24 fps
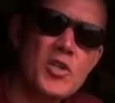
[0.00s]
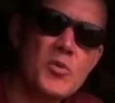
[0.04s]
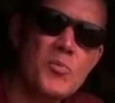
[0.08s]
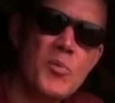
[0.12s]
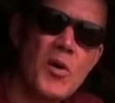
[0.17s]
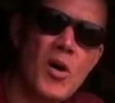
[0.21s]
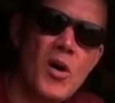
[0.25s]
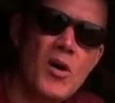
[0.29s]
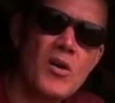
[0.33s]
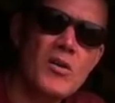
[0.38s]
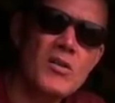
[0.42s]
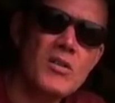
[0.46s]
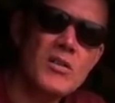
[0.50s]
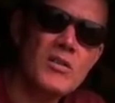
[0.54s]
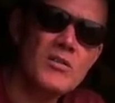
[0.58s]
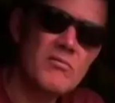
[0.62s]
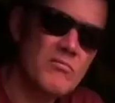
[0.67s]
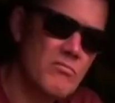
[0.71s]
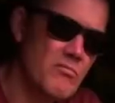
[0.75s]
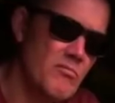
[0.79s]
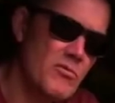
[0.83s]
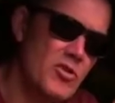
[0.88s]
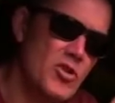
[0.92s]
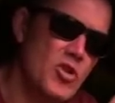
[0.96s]
spot
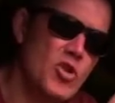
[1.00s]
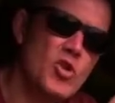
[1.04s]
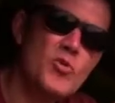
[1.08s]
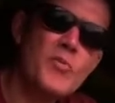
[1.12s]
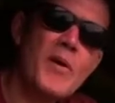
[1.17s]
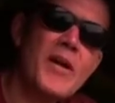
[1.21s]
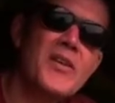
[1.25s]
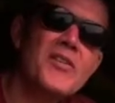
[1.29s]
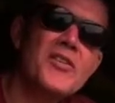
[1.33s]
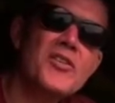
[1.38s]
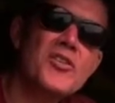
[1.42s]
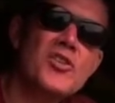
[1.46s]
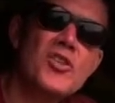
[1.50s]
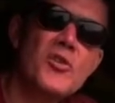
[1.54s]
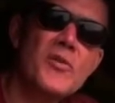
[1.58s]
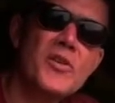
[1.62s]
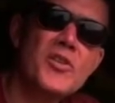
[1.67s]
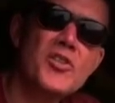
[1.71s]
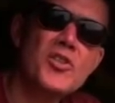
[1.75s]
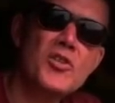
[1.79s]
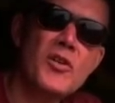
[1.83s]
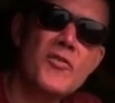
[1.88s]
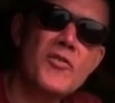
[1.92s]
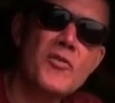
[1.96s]
suspended 2
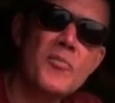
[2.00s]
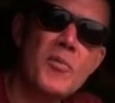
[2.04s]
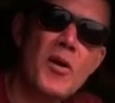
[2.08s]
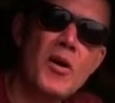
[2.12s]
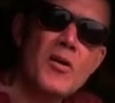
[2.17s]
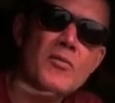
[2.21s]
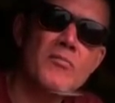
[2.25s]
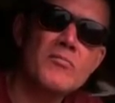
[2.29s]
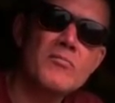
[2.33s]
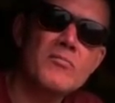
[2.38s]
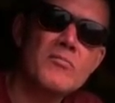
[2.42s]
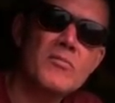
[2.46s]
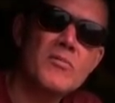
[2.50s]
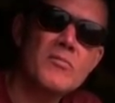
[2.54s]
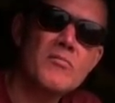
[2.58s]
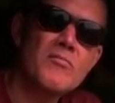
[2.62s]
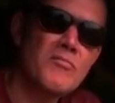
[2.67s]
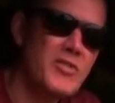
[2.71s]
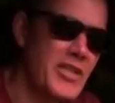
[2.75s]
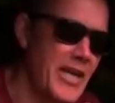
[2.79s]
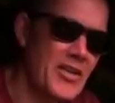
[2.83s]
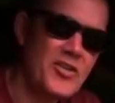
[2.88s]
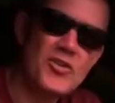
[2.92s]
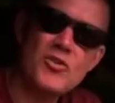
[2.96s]
inches off the bottom.
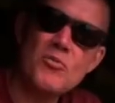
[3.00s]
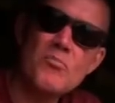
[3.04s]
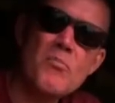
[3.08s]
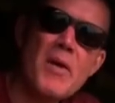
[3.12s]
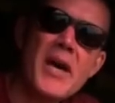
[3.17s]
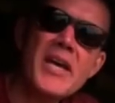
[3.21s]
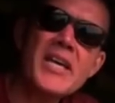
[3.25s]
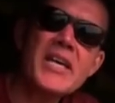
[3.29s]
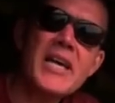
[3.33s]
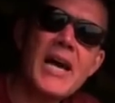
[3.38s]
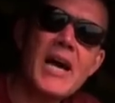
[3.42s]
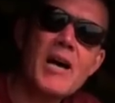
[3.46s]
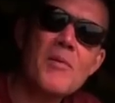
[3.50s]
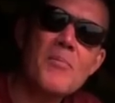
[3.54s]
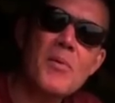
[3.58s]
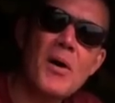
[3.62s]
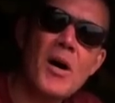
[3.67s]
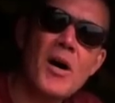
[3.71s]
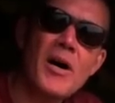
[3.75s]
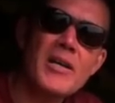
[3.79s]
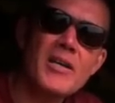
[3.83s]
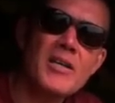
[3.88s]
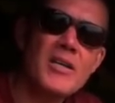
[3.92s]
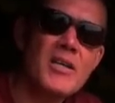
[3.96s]
Yes, you may get a
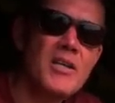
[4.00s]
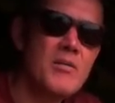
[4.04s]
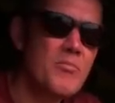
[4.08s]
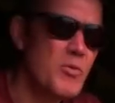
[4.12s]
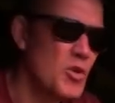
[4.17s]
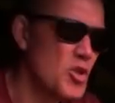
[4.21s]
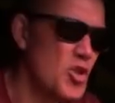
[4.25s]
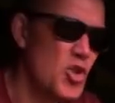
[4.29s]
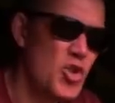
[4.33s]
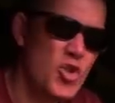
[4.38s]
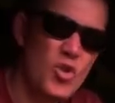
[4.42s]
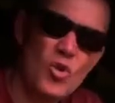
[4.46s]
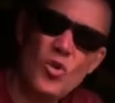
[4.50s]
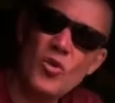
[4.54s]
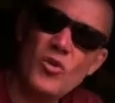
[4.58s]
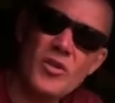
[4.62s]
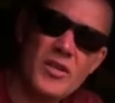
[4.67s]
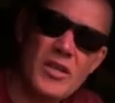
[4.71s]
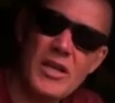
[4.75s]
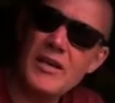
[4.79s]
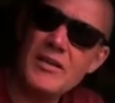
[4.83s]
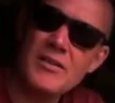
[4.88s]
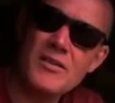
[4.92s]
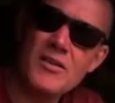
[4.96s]
bite, but surely
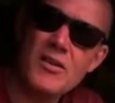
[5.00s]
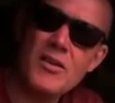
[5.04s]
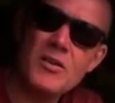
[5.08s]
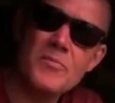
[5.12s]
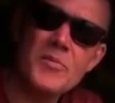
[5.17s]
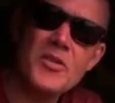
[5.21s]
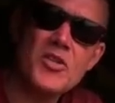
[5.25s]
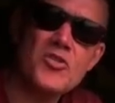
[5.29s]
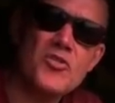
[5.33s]
that is going to be